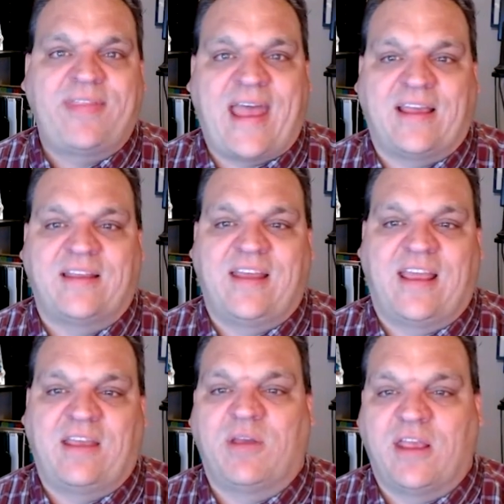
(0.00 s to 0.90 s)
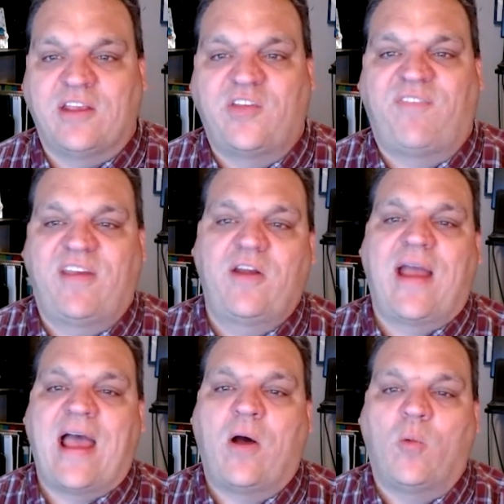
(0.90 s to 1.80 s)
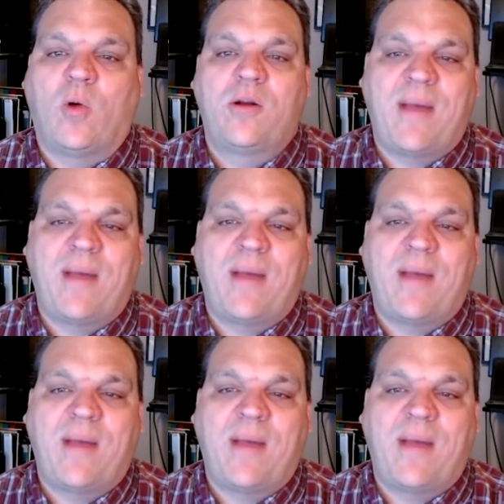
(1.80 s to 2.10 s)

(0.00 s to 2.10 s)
that containment is figure out what are